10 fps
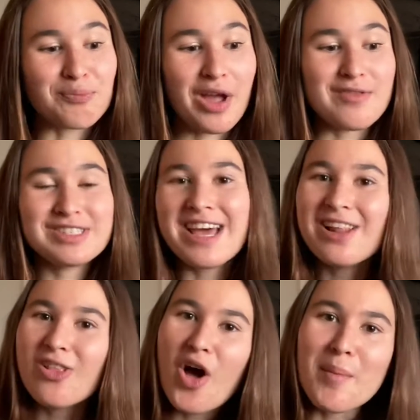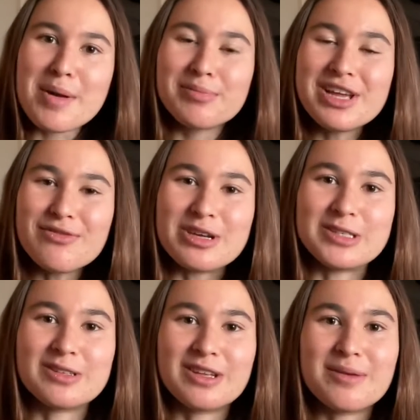I've just had a lot on my plate recently.